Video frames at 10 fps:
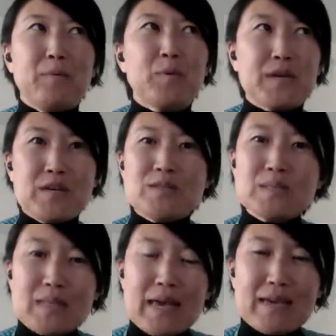we could
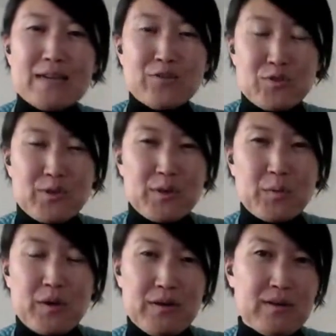stay and do the
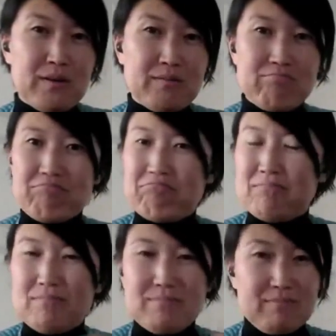work,
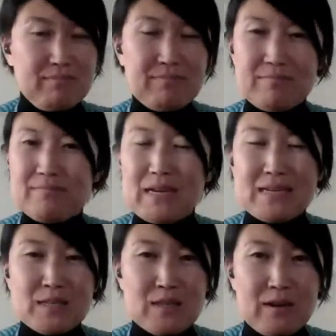
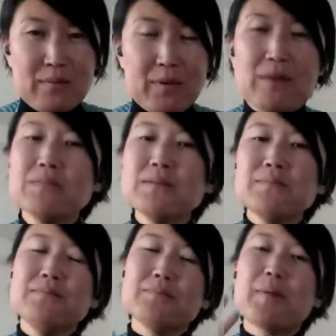it's not a
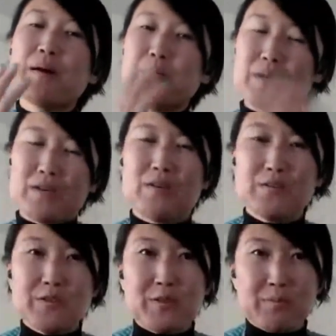problem, but we could
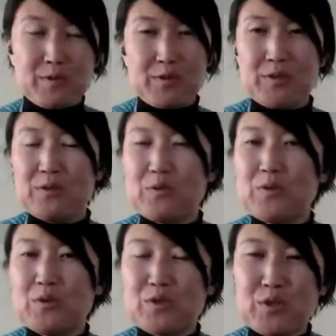also
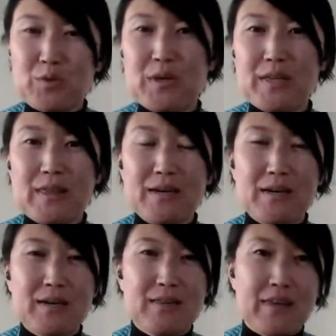pursue doing
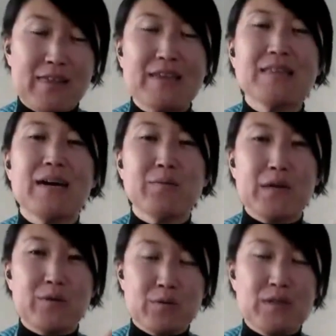the thing that
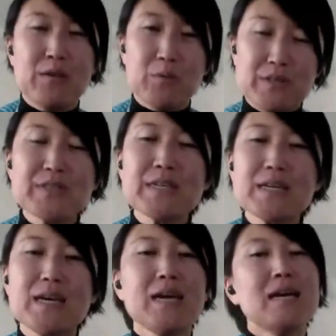we're really
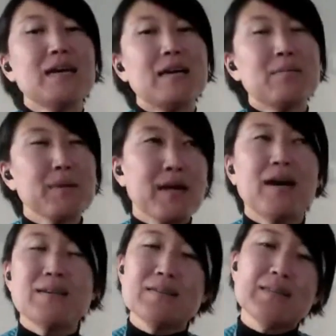wanting
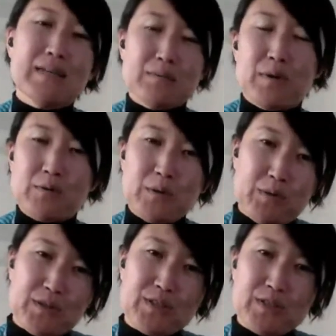because that's what we
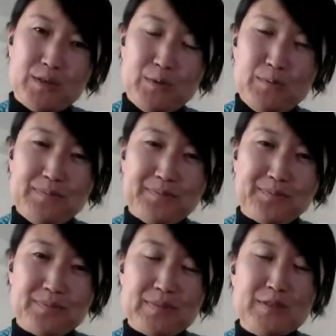want to do.
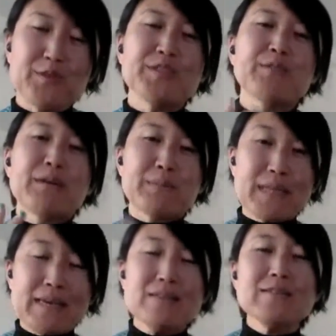Do you see what I'm
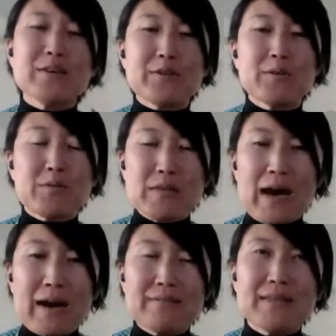saying? So you will
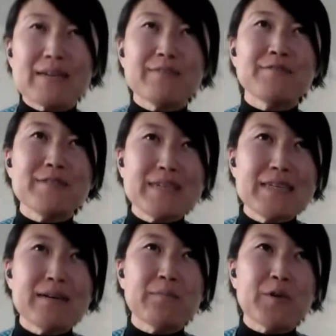have that
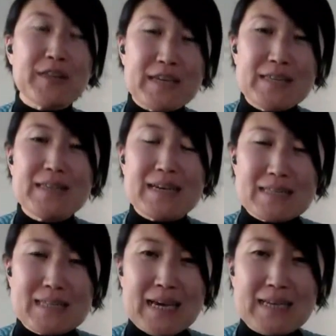freedom within
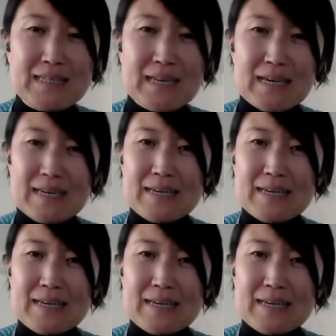that says,